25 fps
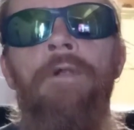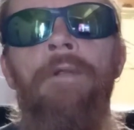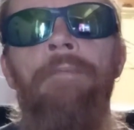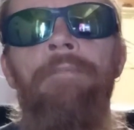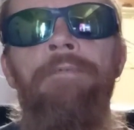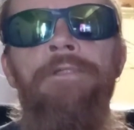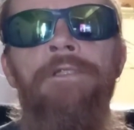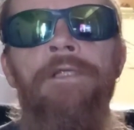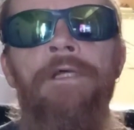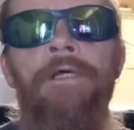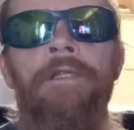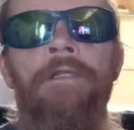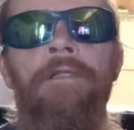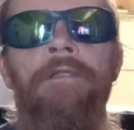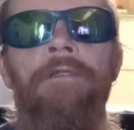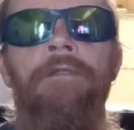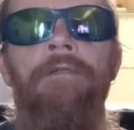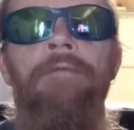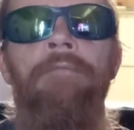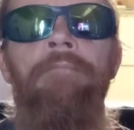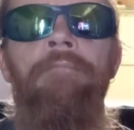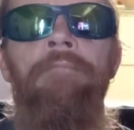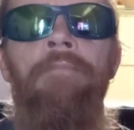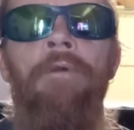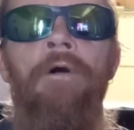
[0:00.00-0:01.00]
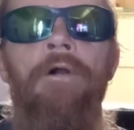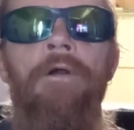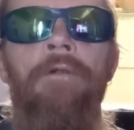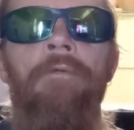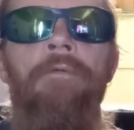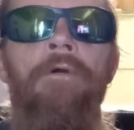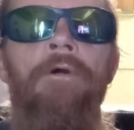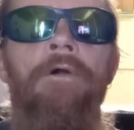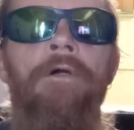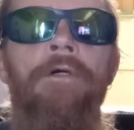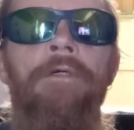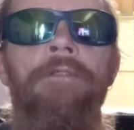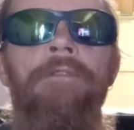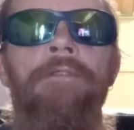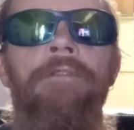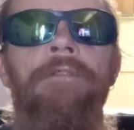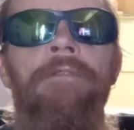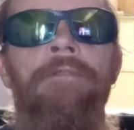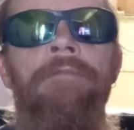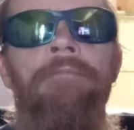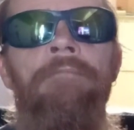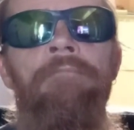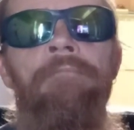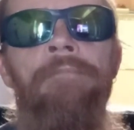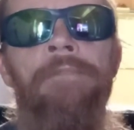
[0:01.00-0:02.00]
represent Pocket Rocket,
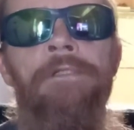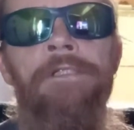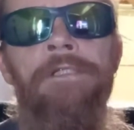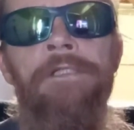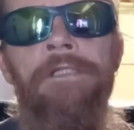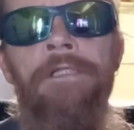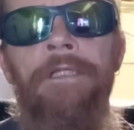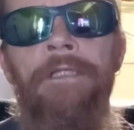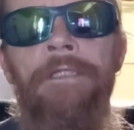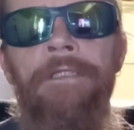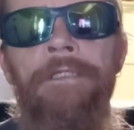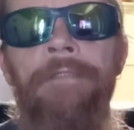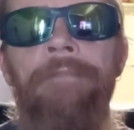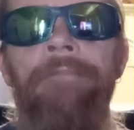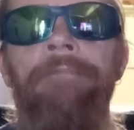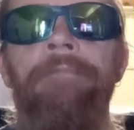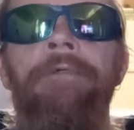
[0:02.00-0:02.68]
Miss Tilly.